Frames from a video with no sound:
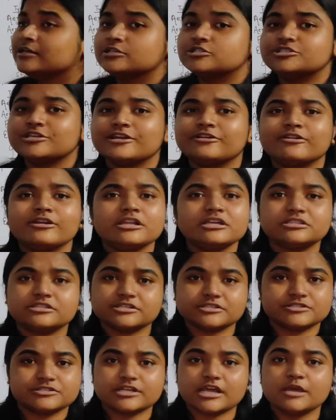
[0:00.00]
Generally
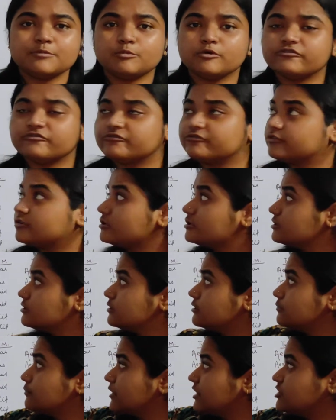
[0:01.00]
this type of
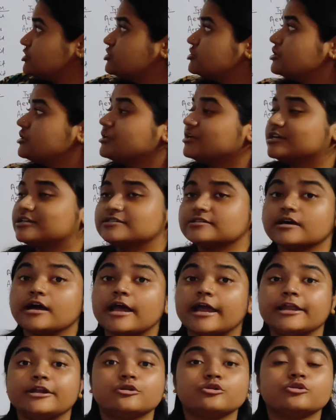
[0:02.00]
mixture is a
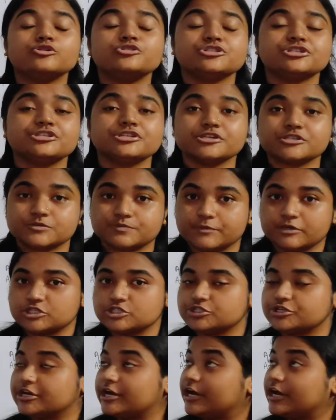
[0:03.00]
heterogeneous mixture.